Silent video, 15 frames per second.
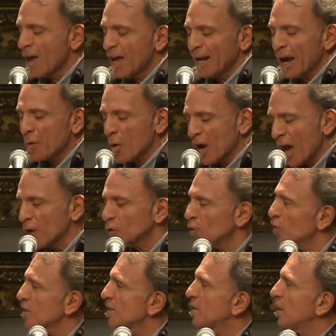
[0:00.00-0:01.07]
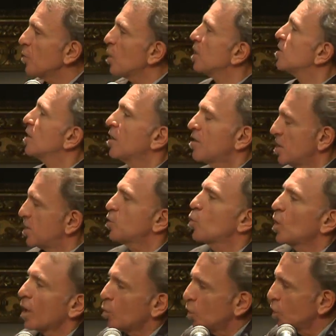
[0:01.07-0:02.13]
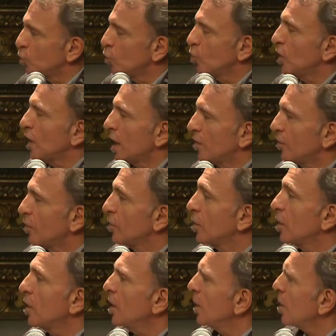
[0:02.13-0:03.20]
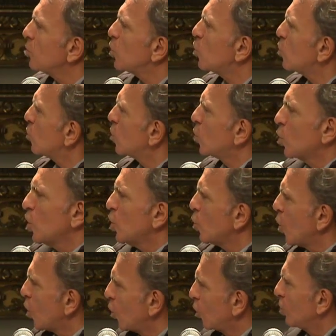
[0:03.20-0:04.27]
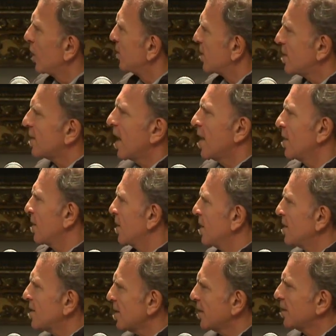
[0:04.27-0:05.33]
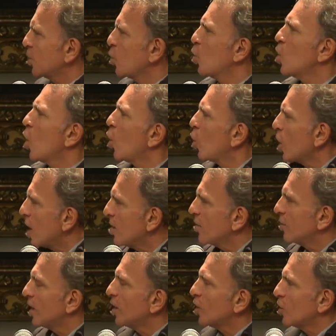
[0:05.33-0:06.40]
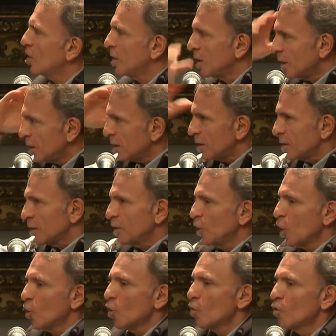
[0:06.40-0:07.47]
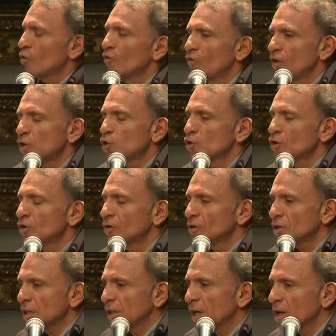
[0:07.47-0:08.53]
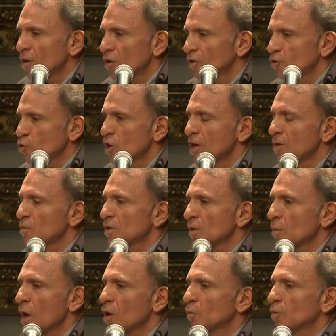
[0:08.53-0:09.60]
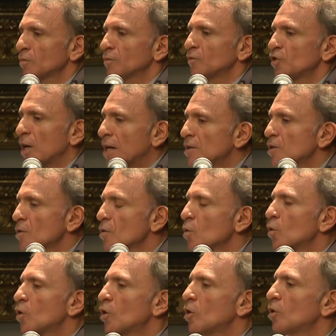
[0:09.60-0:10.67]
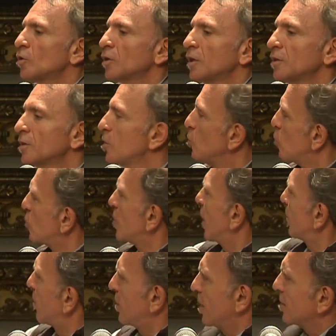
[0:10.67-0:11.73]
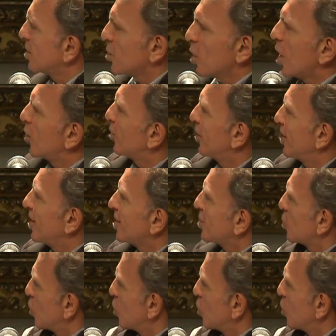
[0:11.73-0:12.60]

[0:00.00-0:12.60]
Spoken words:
And I went out of the cinema and said, "This is what I want to do in life." And I'm sure you all understand this, and we all have our, visions and our dreams about changing the world. And you said things about this.